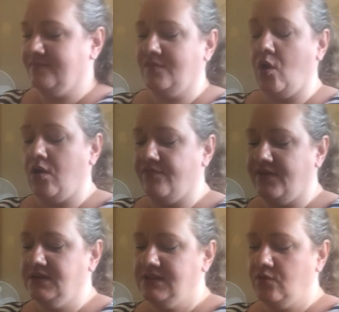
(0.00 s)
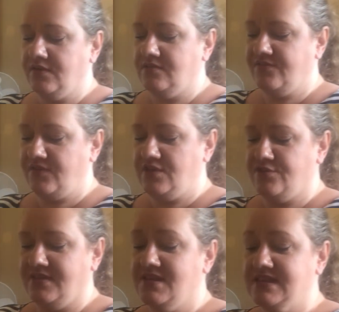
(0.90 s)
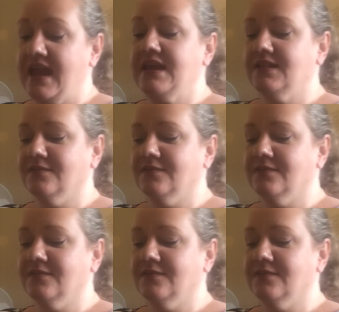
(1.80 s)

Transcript: Oh, I finally got around to finishing this tiny little